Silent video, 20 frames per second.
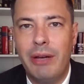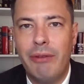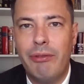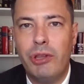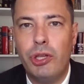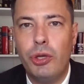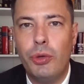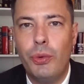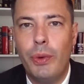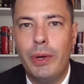of
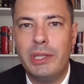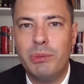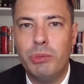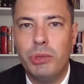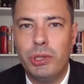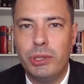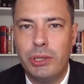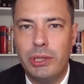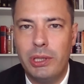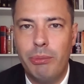the US
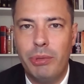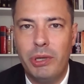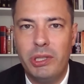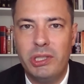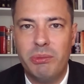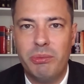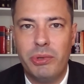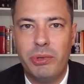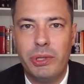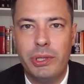military
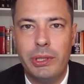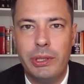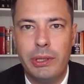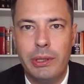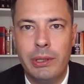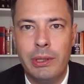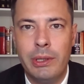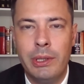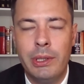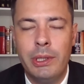budget per
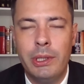year.